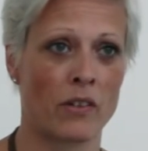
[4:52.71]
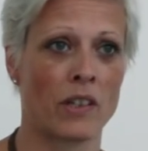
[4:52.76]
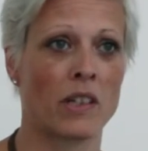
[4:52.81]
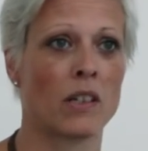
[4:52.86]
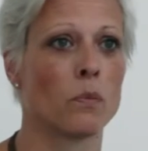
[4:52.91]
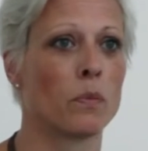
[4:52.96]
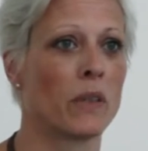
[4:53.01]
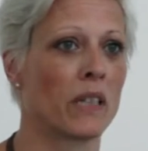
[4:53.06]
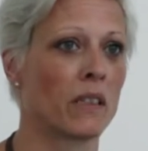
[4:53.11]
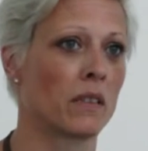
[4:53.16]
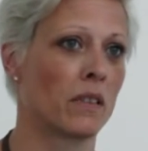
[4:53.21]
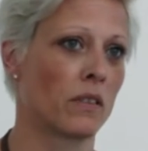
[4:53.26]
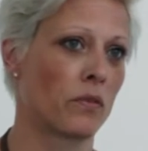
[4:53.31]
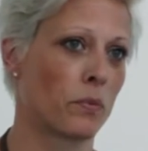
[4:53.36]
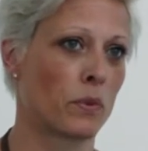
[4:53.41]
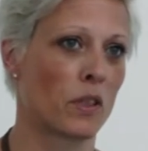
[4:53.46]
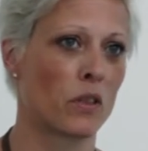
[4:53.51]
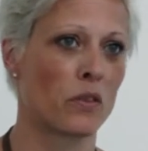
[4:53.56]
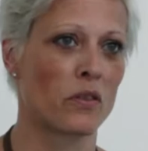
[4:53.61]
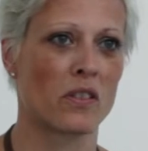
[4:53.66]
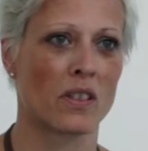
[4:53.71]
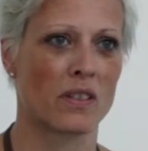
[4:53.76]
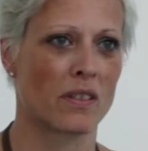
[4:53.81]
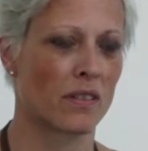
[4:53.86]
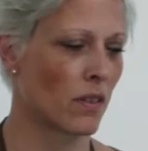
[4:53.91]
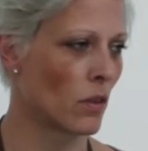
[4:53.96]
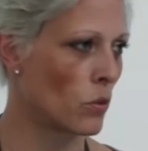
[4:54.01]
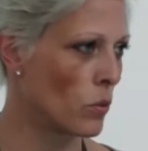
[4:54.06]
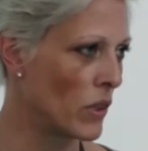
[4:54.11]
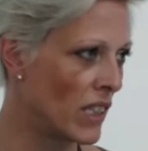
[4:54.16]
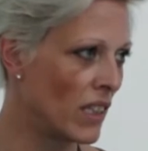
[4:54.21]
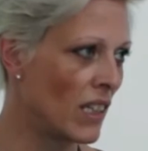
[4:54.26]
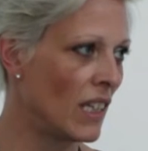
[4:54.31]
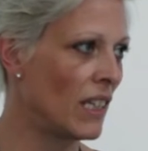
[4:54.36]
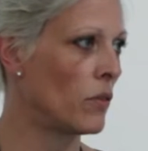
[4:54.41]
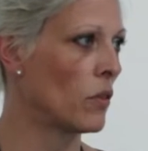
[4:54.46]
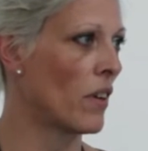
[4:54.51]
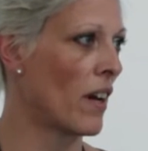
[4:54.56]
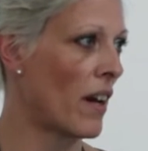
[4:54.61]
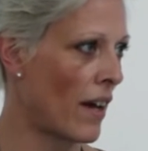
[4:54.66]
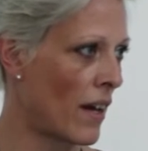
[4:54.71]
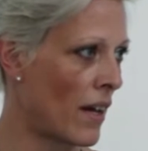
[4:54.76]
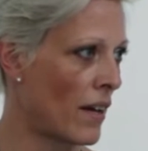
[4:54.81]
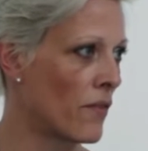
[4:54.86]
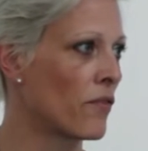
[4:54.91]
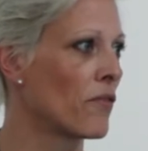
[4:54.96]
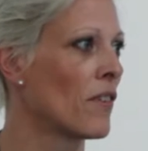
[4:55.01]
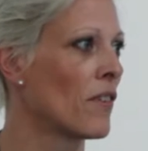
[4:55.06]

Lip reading: competitive process, so we need to have